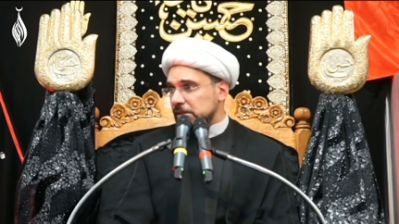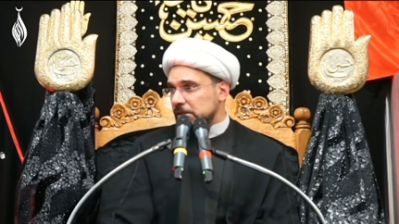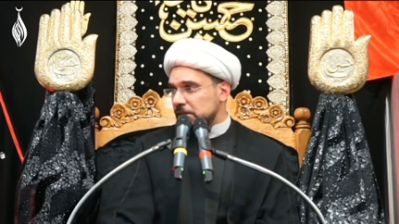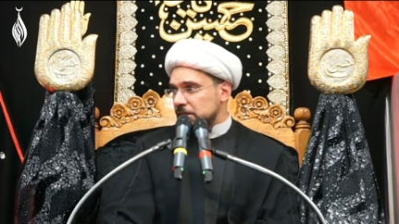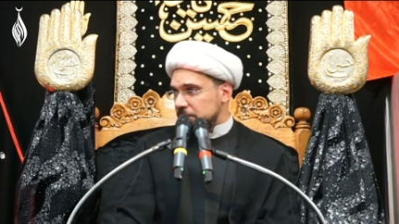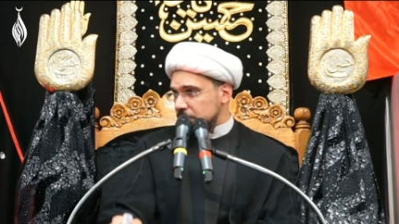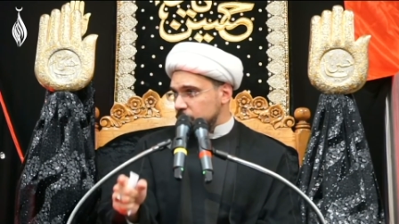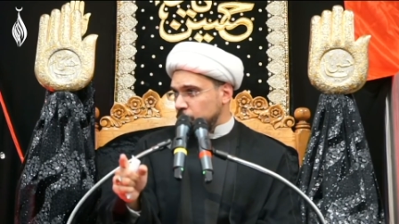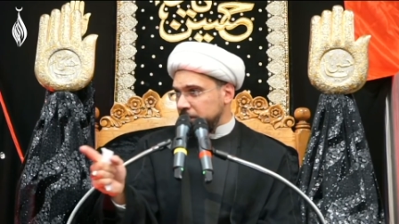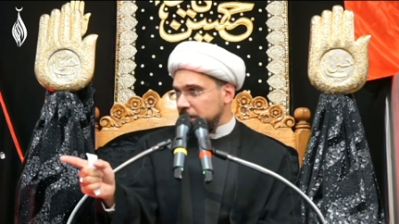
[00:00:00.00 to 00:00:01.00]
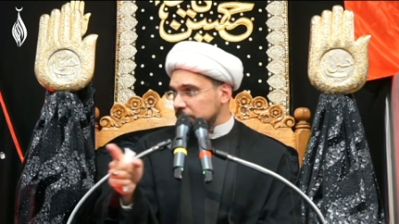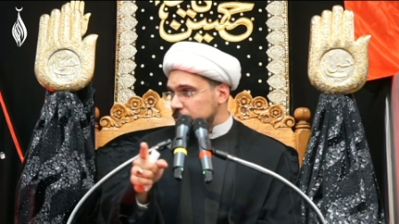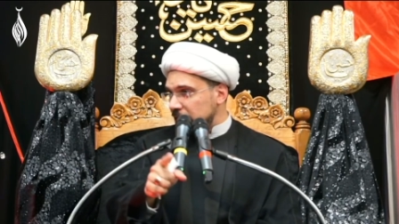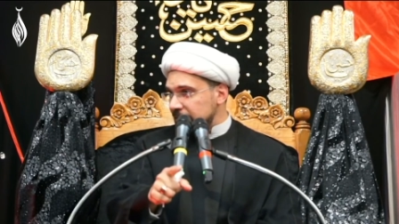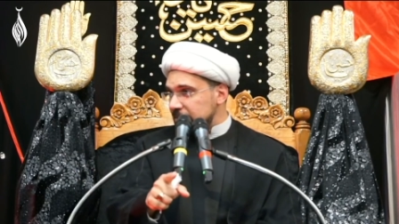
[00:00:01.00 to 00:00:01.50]
It's 1-0
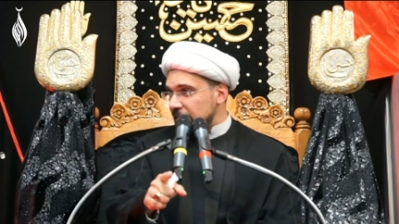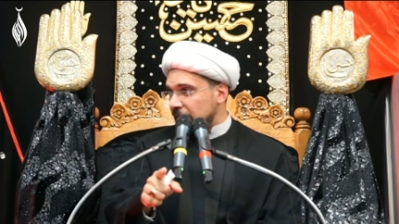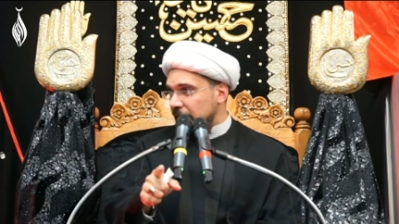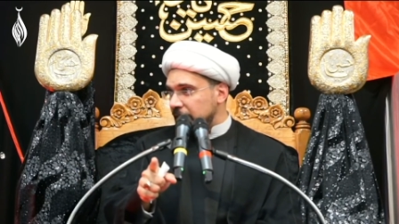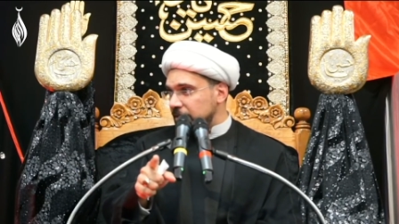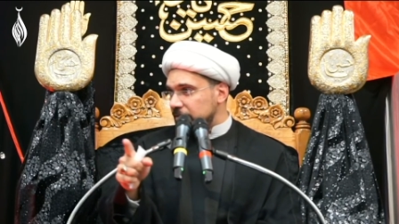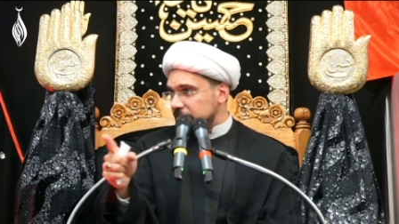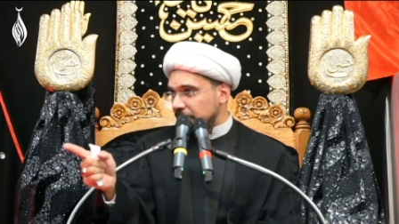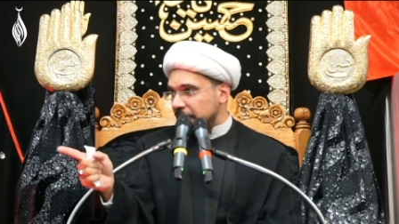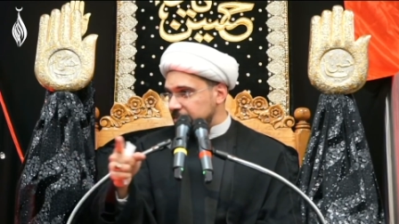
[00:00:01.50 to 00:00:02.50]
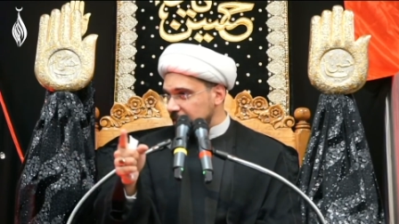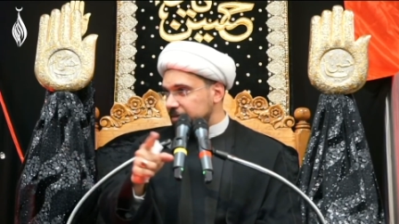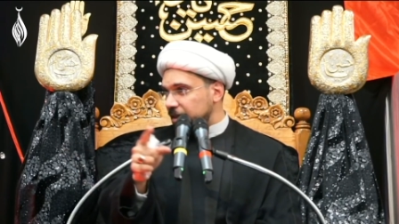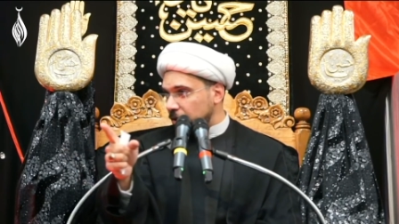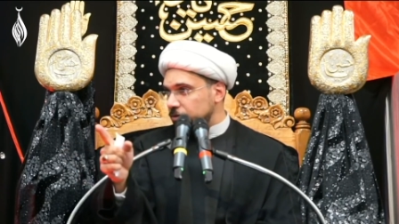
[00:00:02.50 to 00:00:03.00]
to Leicester, and I think
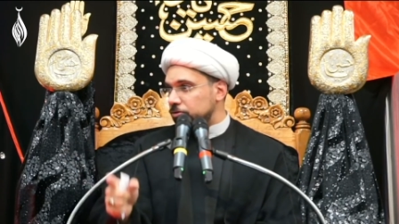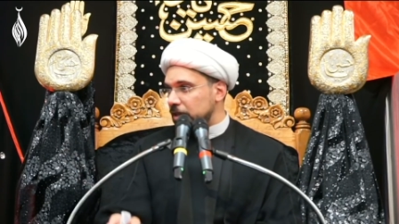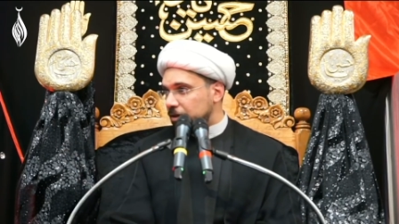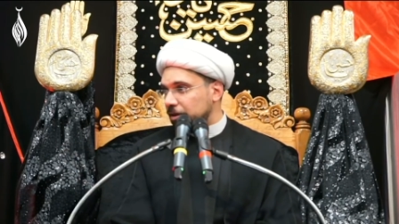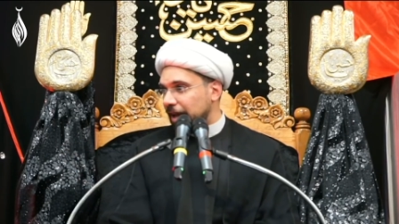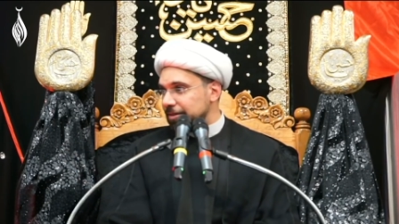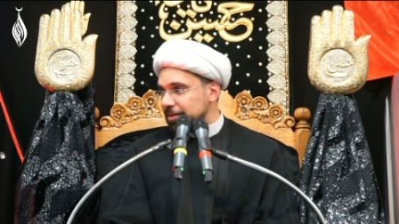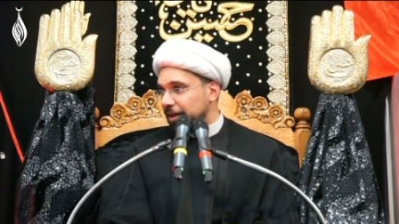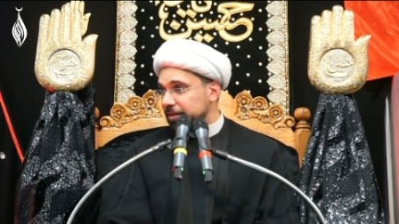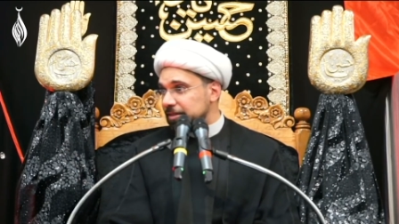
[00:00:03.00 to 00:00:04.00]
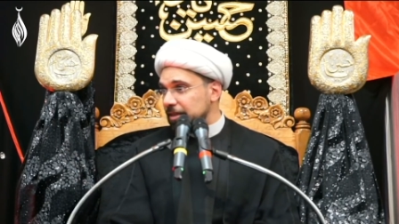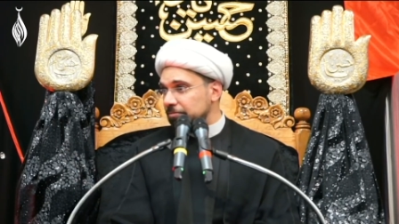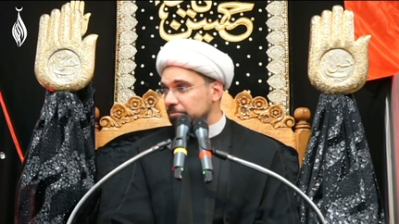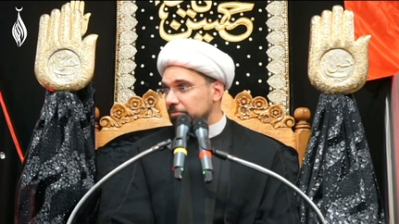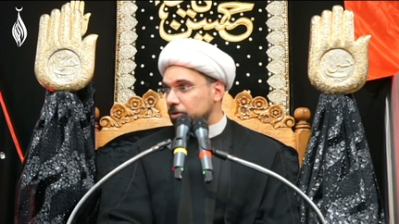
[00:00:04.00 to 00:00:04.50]
they're going to equalize the other
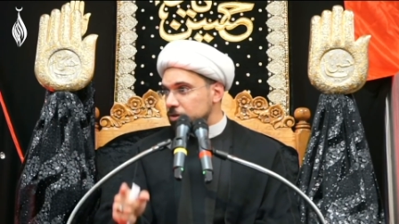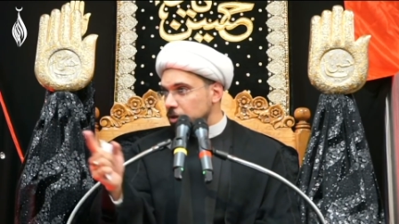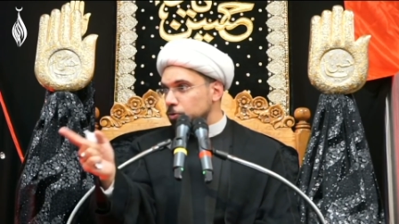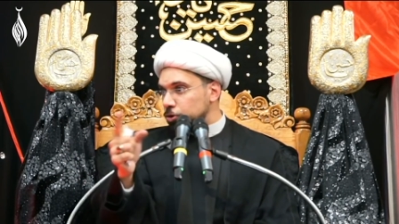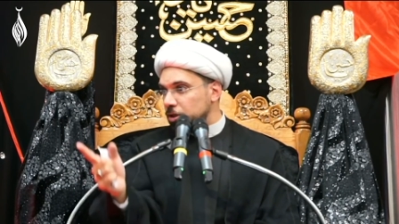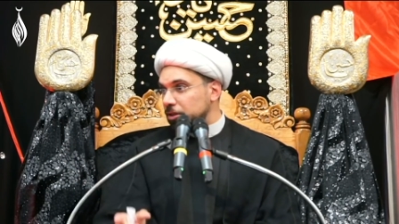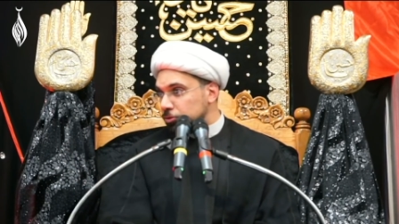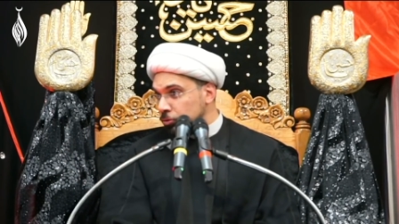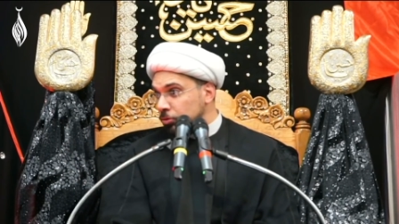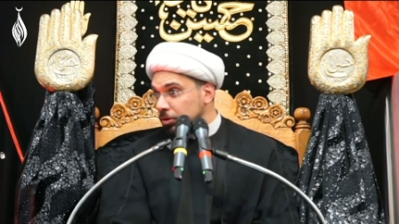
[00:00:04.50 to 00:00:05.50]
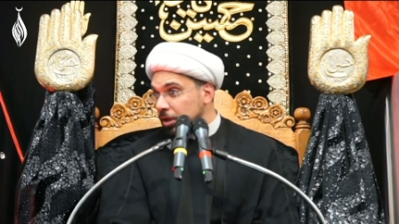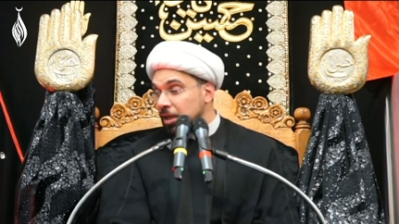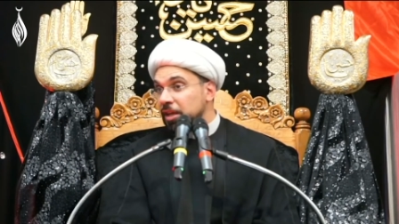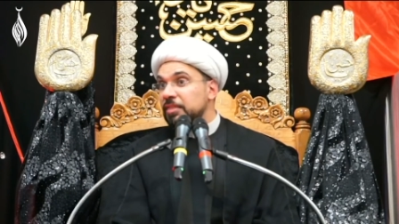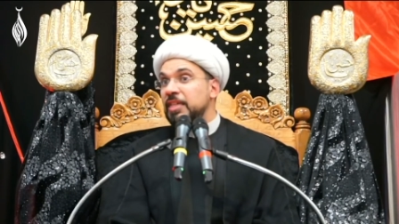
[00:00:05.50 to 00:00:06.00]
team, because they usually do.
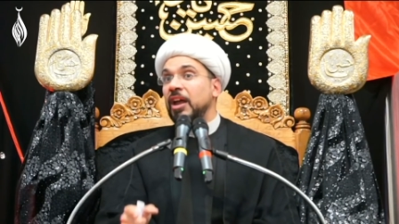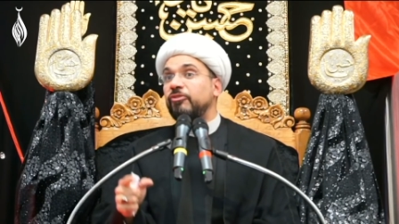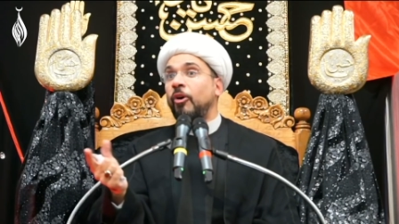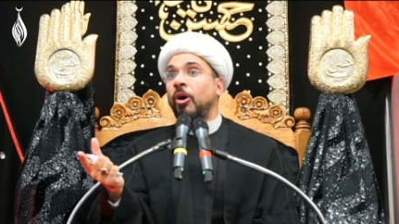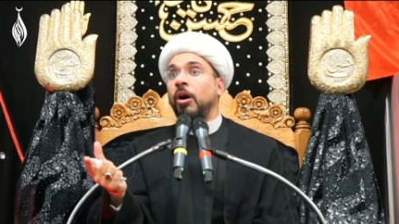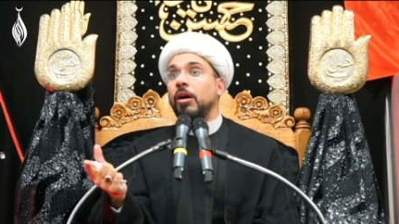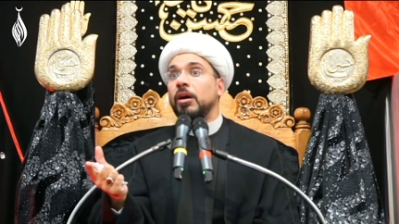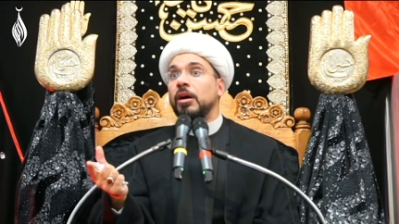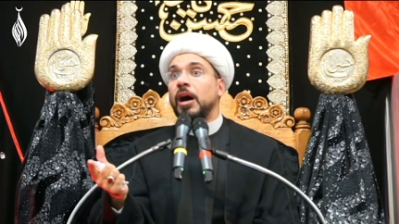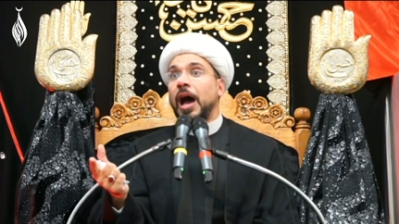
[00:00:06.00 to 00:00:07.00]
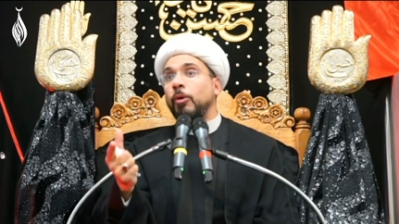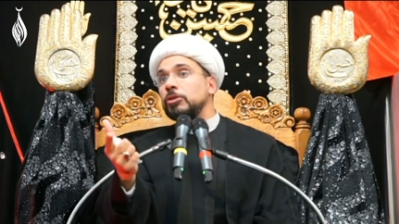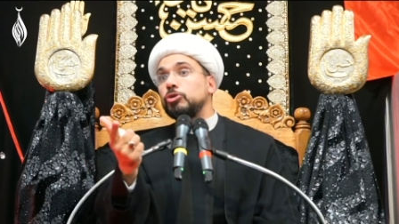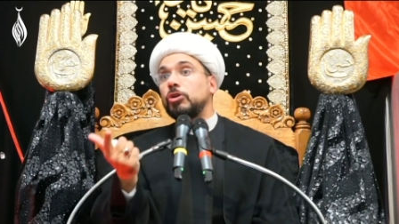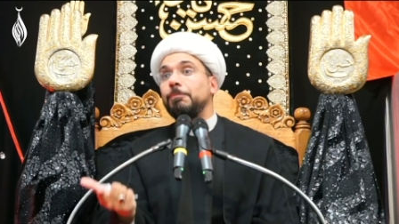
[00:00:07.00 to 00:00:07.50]
Therefore, I
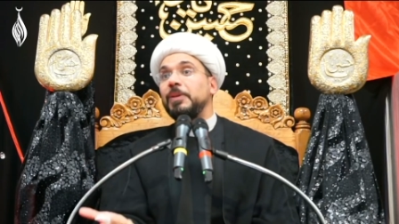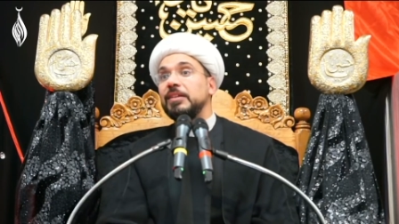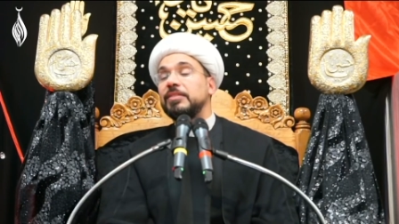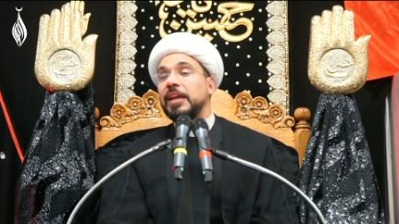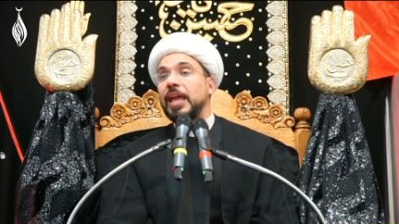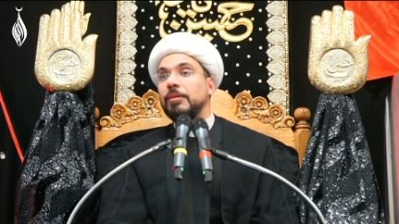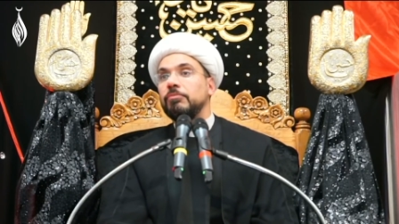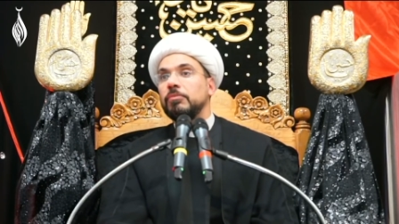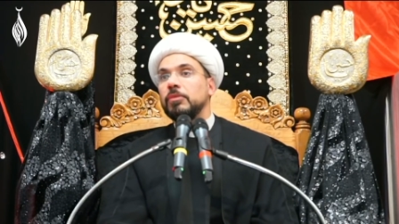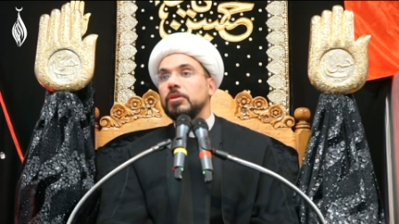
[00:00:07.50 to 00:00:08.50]
want to complete the game.